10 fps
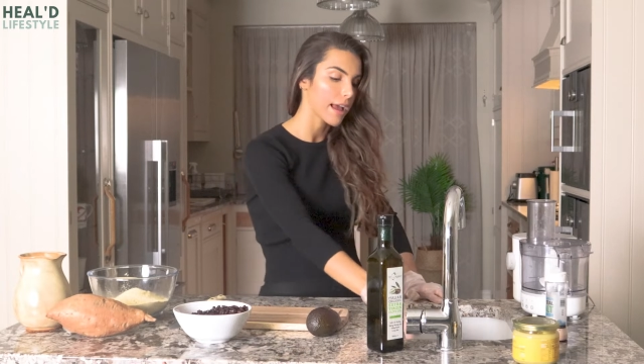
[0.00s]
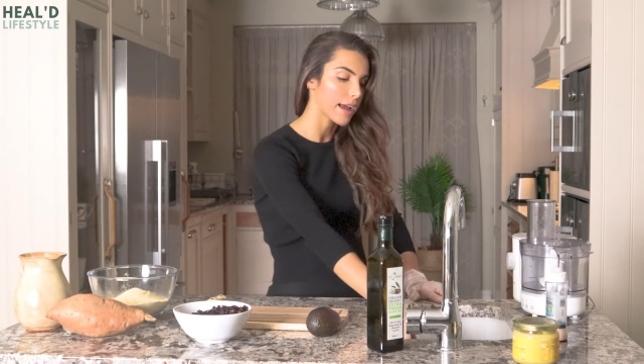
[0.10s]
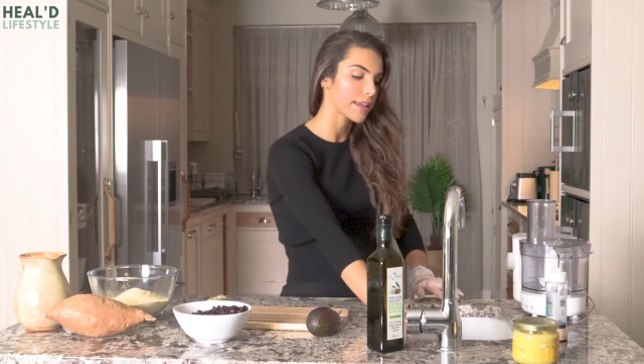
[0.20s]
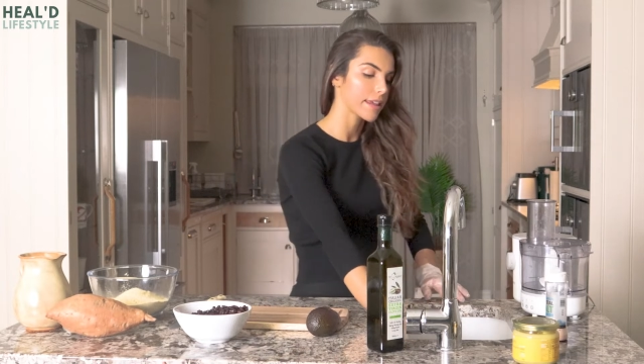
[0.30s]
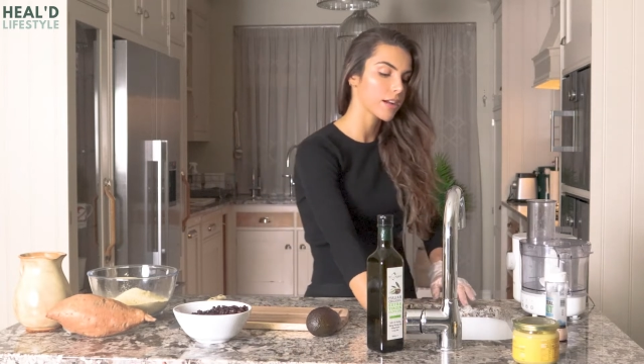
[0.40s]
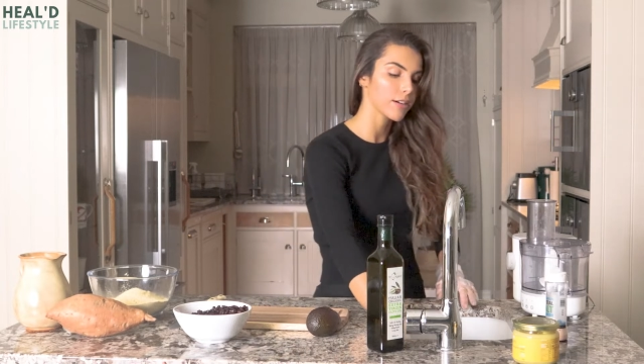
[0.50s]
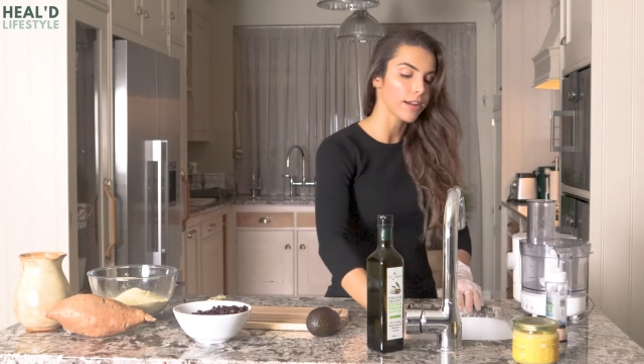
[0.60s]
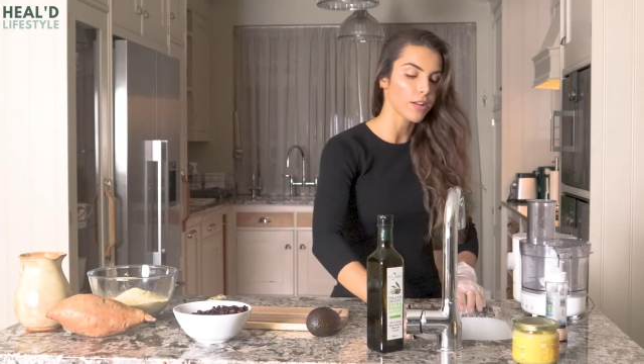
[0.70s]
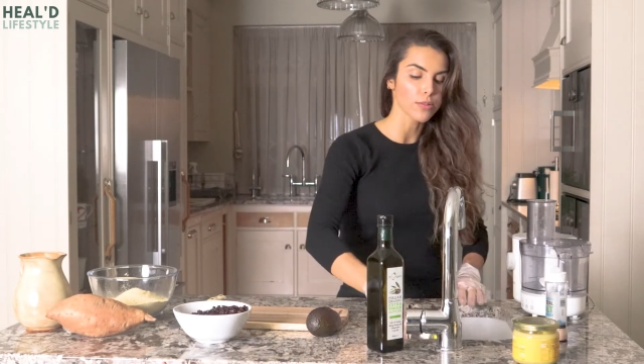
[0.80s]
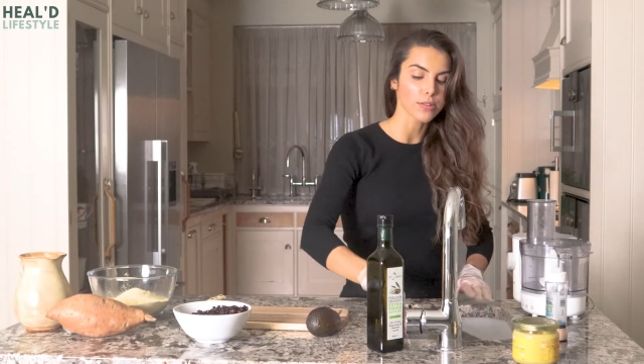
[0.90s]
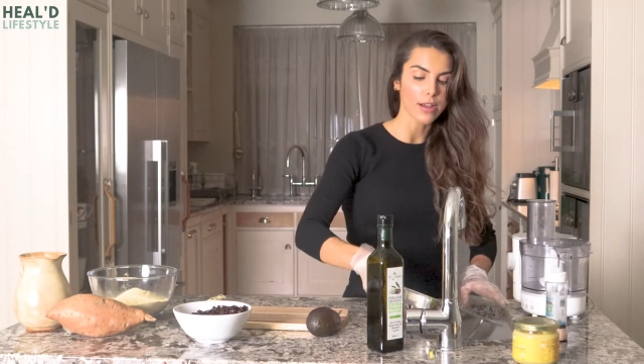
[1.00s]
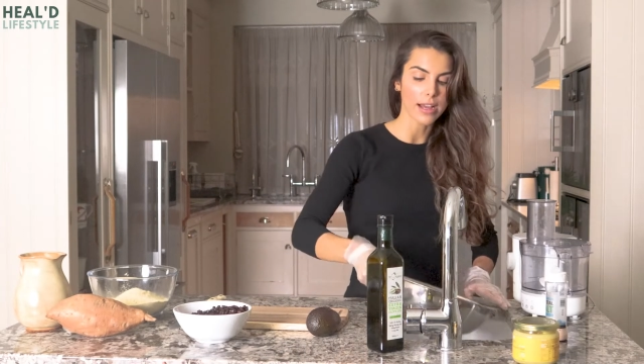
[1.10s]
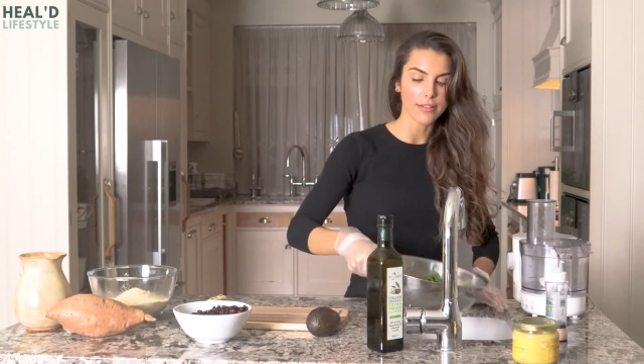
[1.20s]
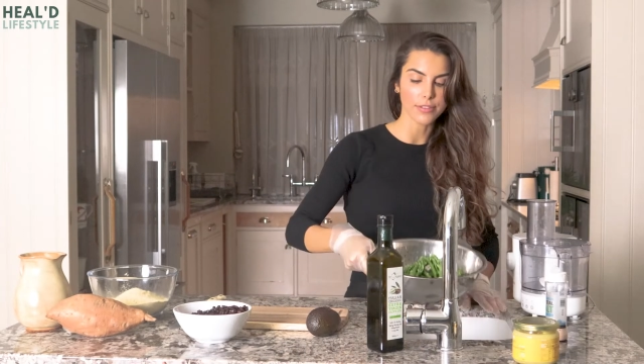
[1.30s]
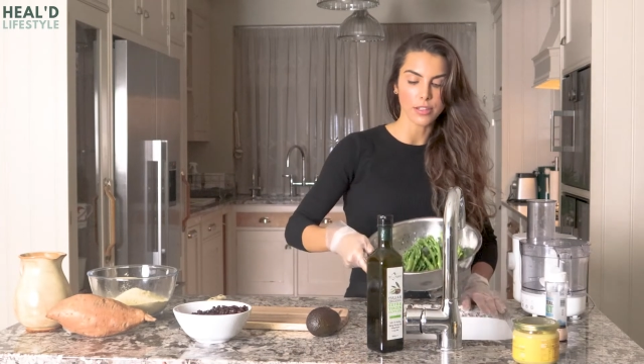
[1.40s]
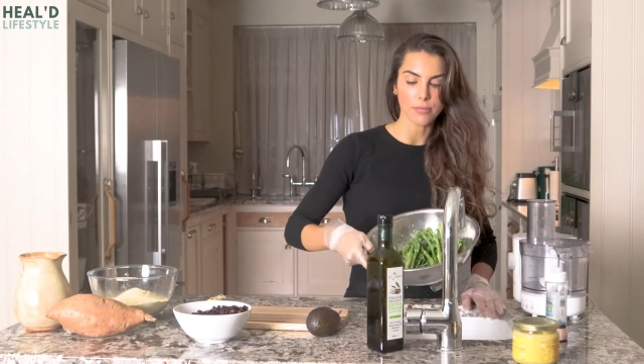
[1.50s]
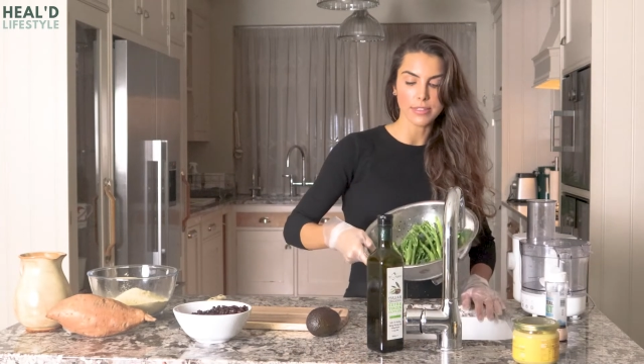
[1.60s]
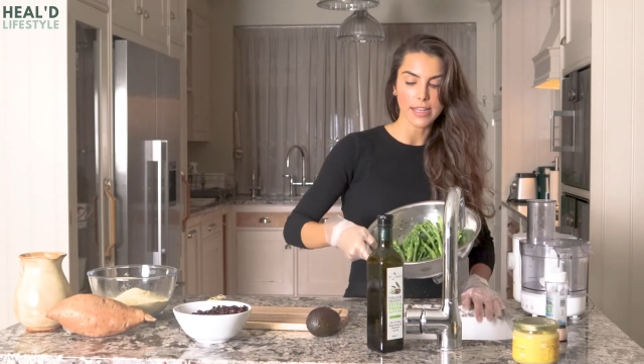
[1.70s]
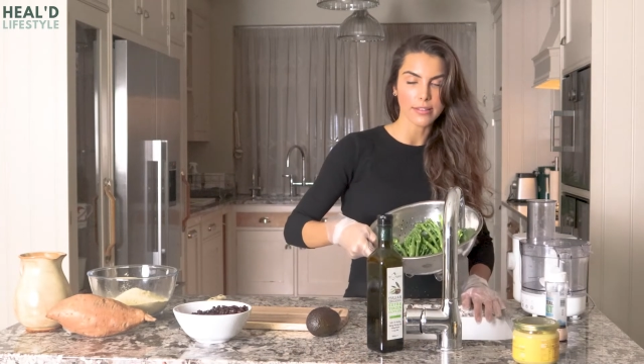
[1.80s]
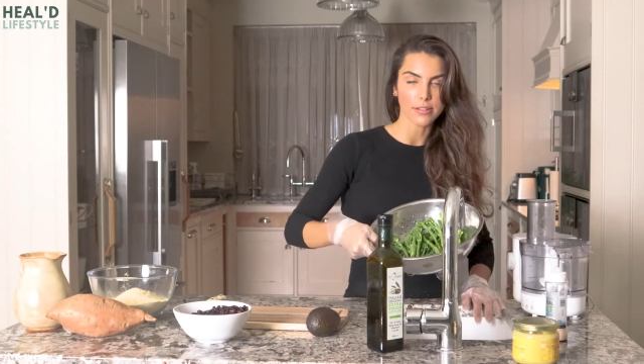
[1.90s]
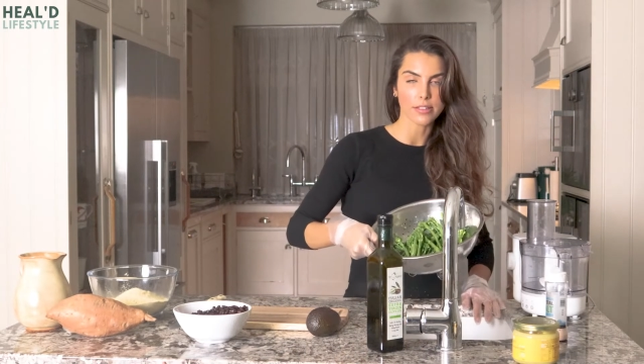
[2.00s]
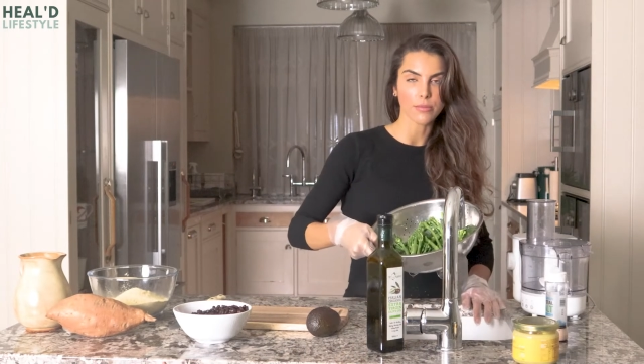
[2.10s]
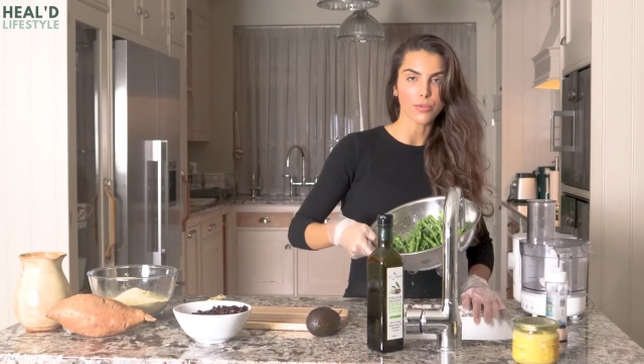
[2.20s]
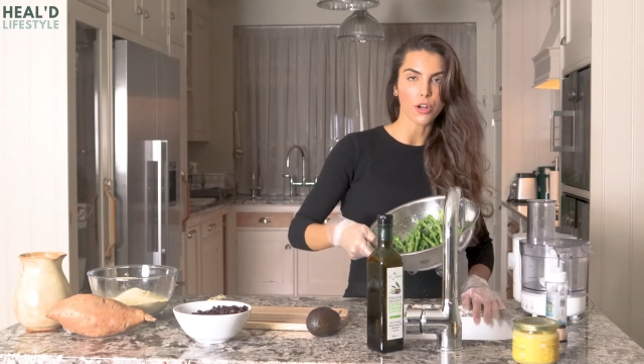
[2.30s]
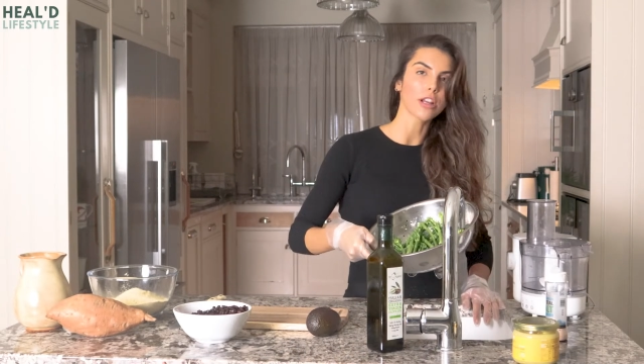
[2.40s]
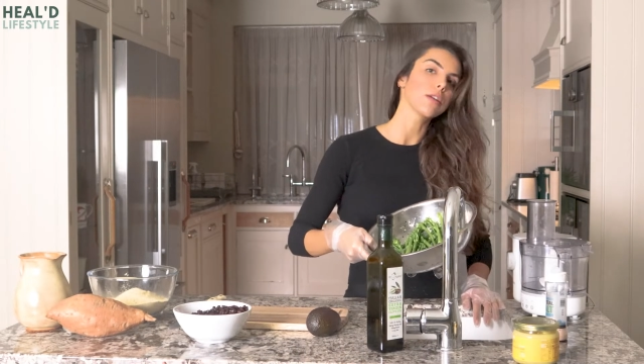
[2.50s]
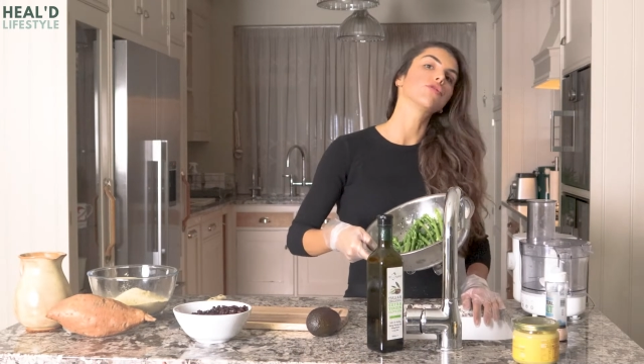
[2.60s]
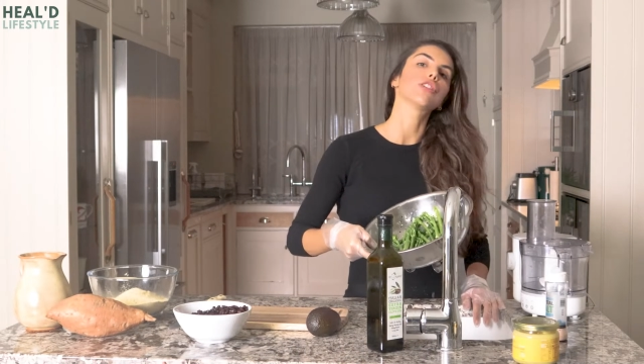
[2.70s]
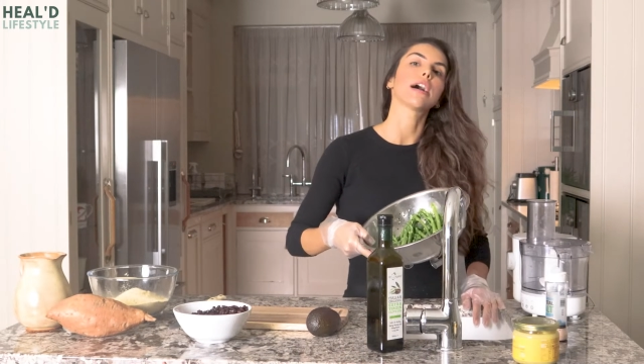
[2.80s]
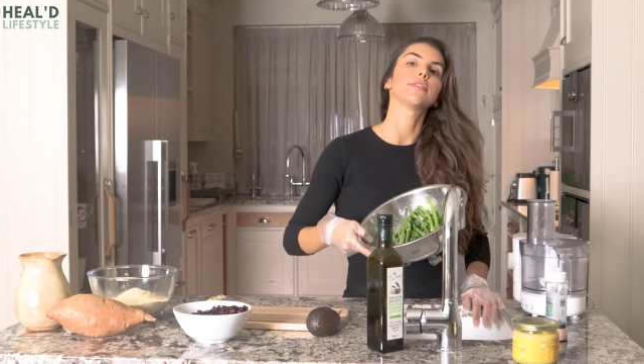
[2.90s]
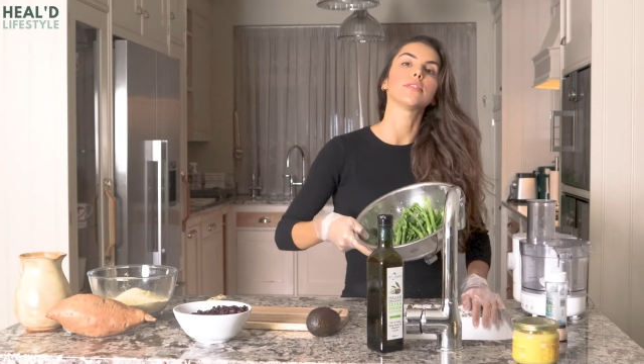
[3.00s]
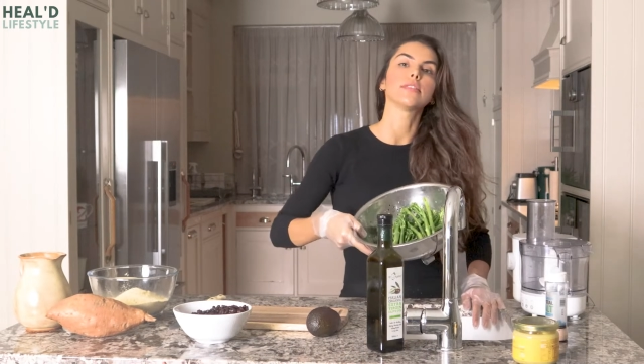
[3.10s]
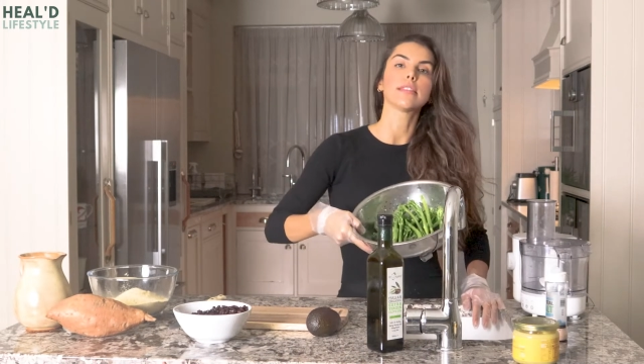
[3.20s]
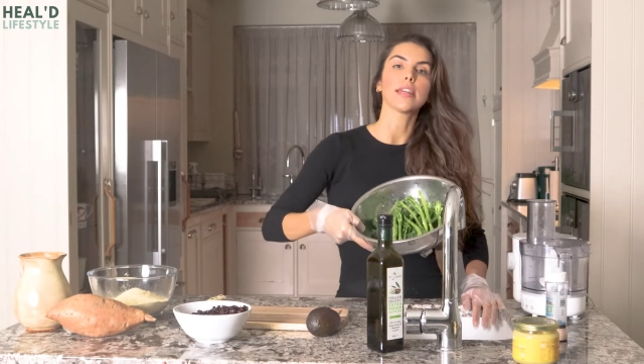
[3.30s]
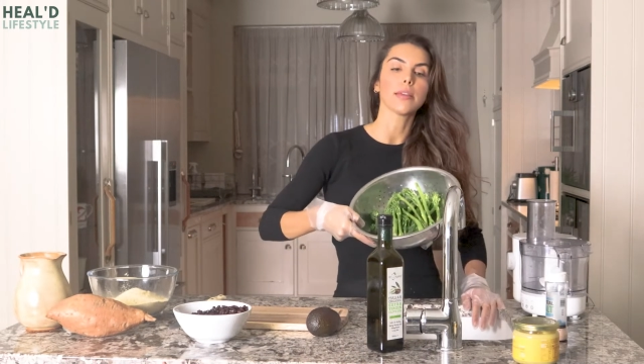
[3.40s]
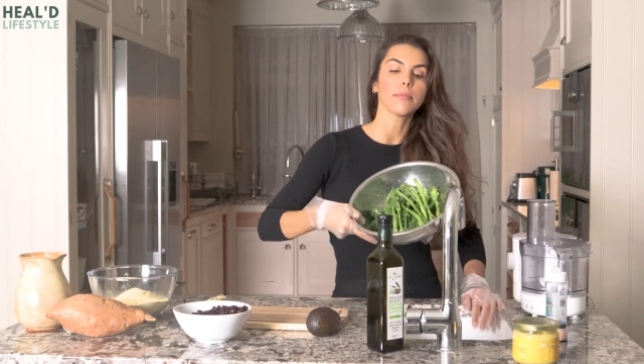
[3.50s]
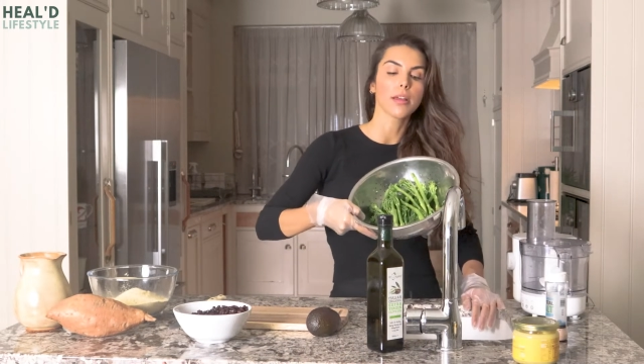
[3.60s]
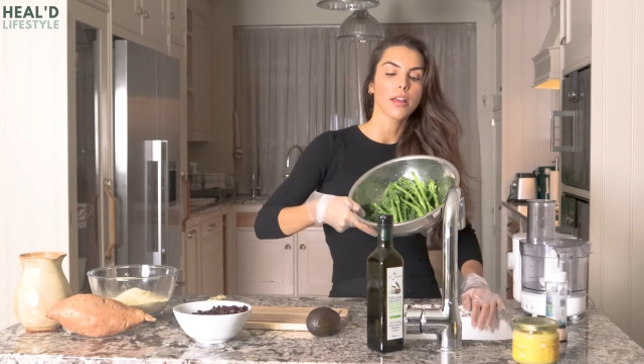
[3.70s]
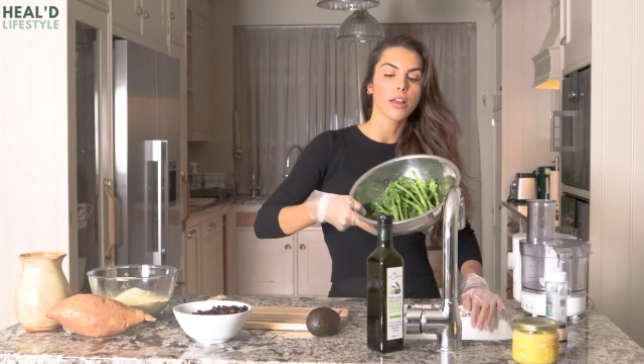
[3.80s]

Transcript: And here I also have some tender stem broccoli, which I have to steam,